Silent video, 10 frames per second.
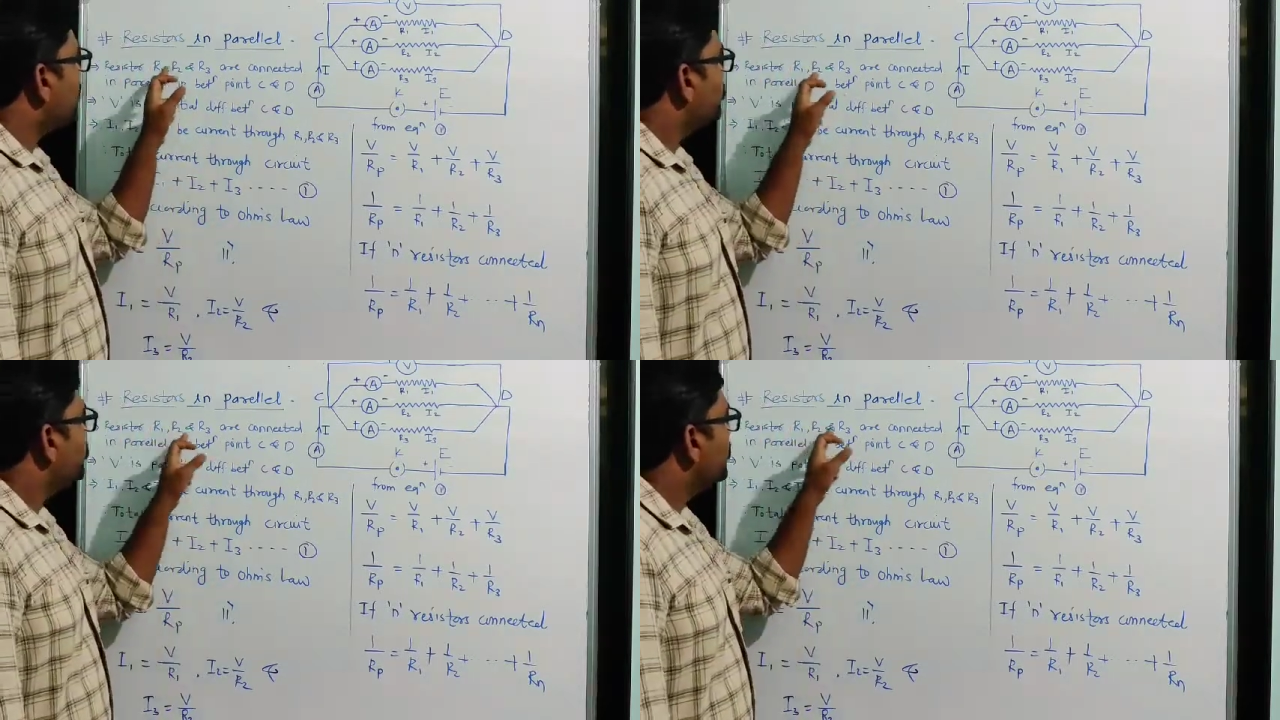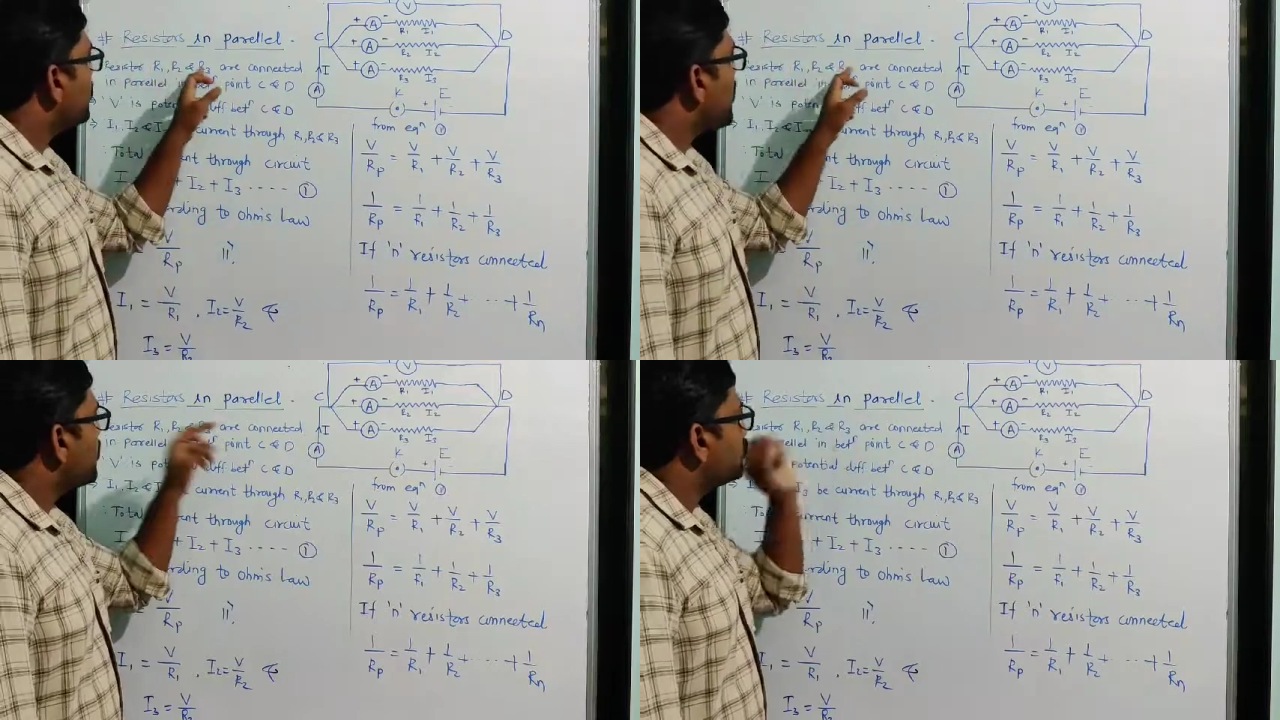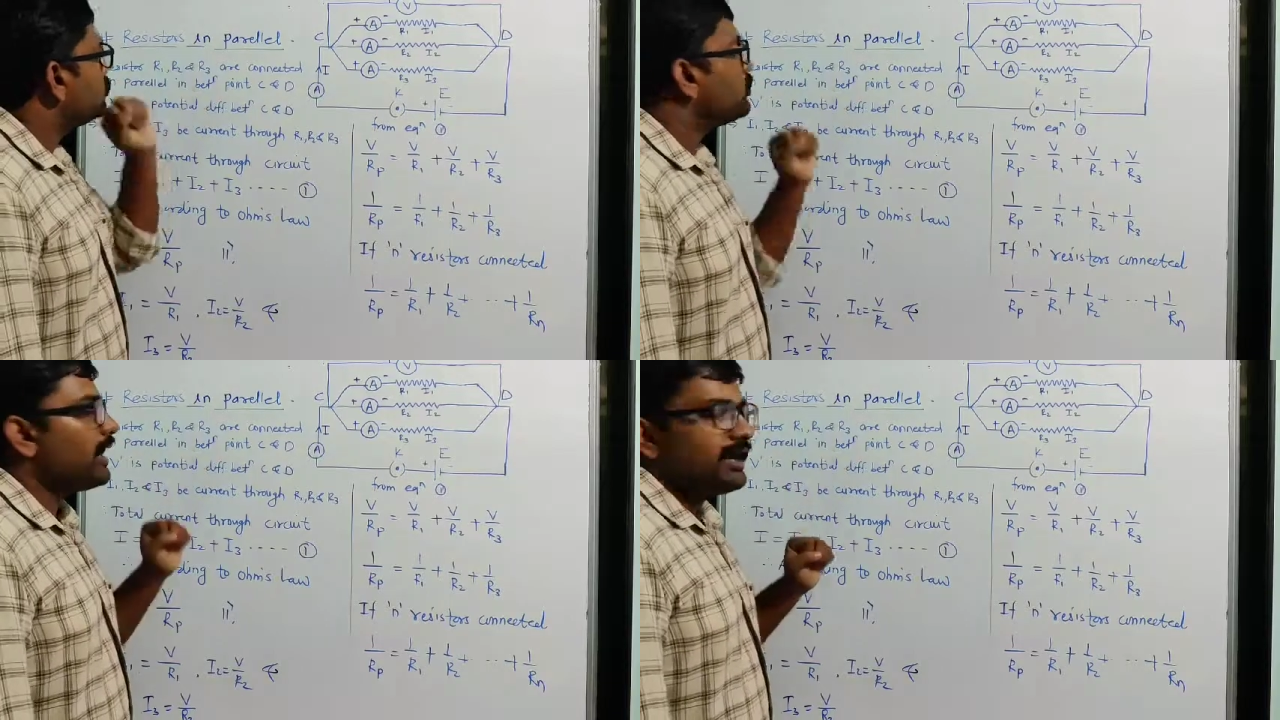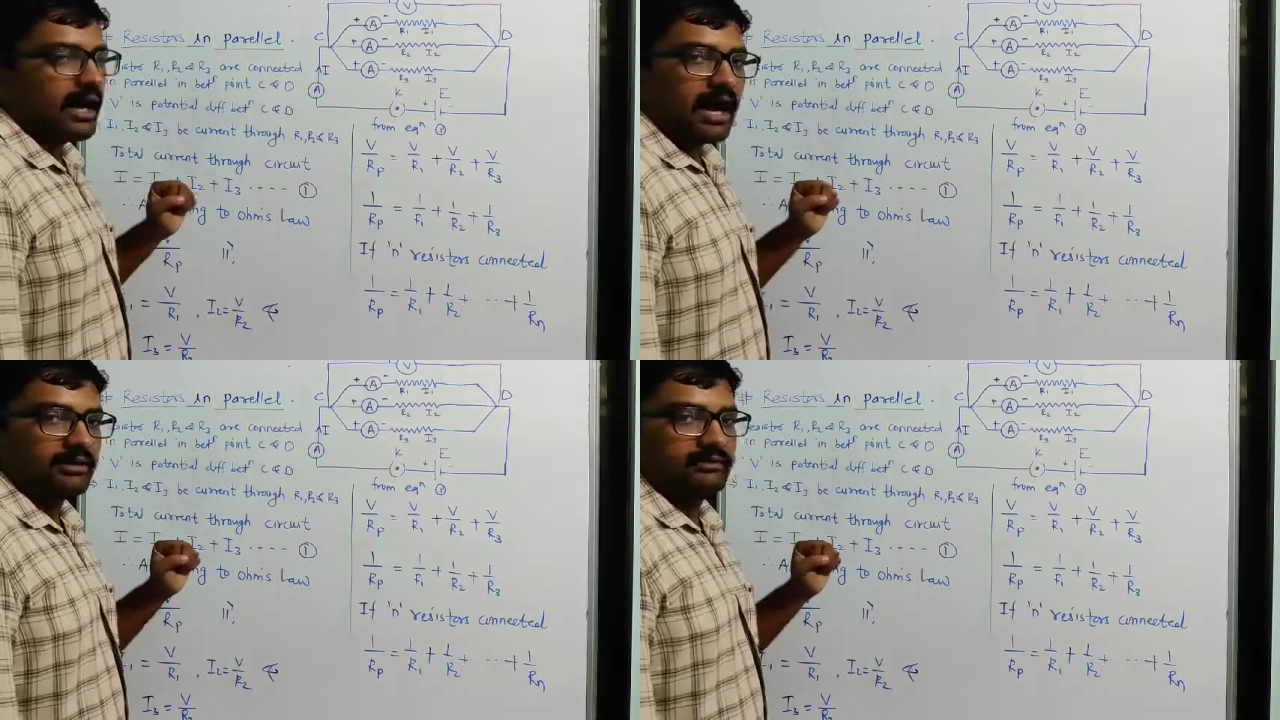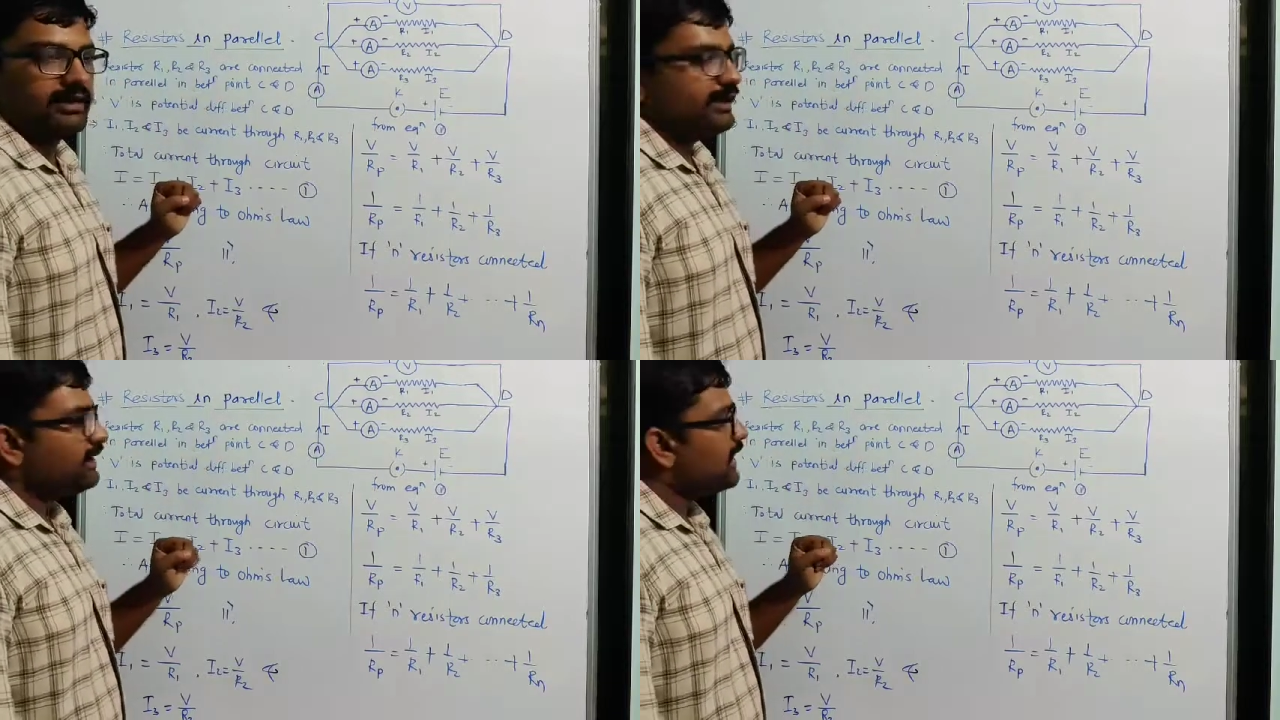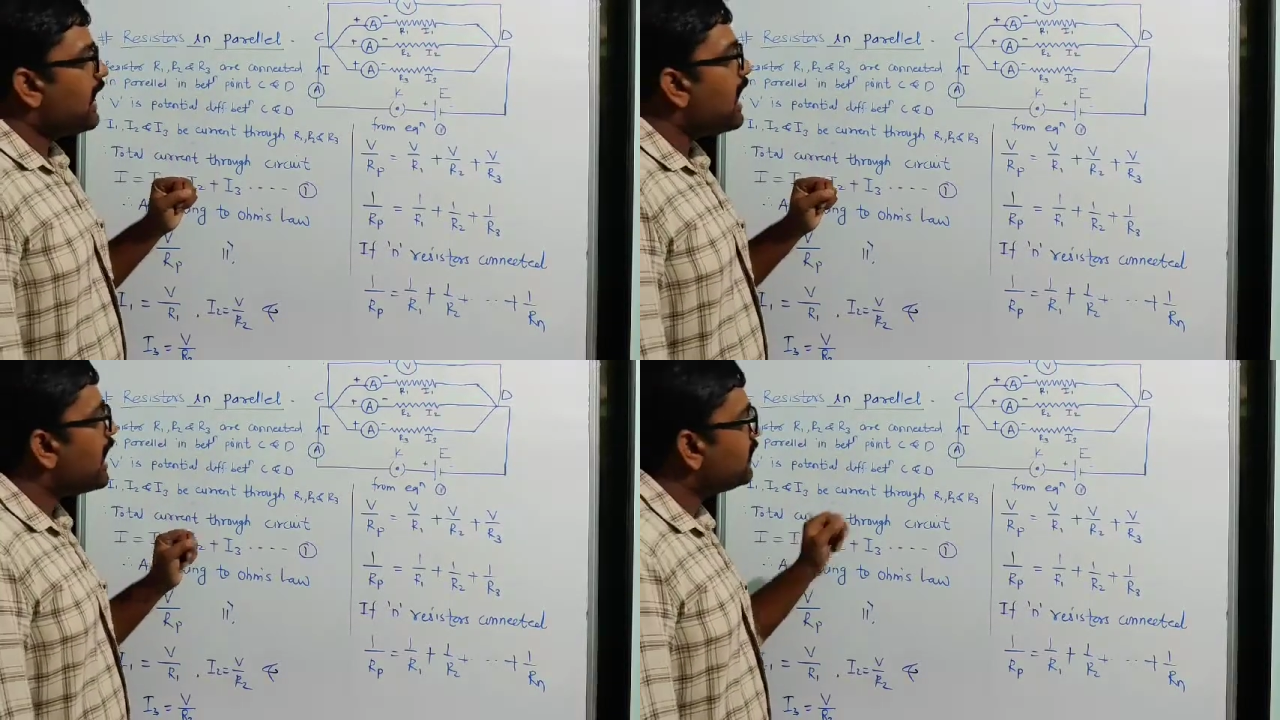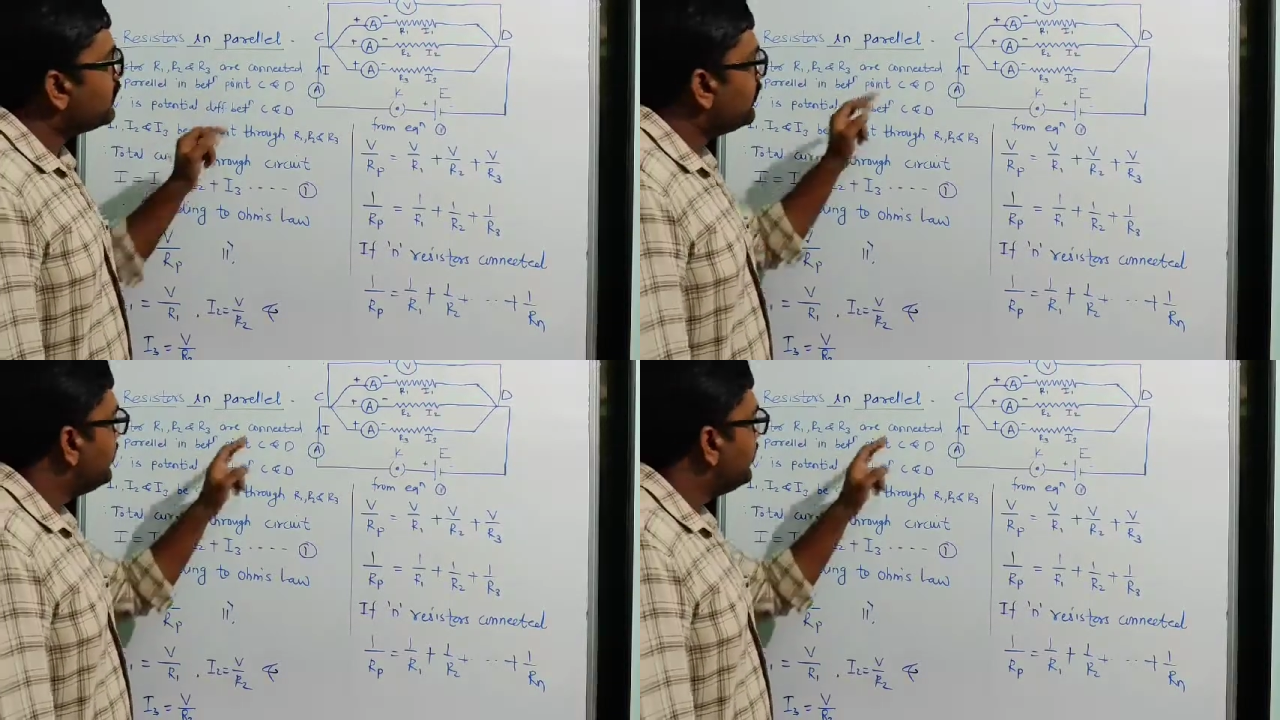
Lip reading: R1, R2 and R3 are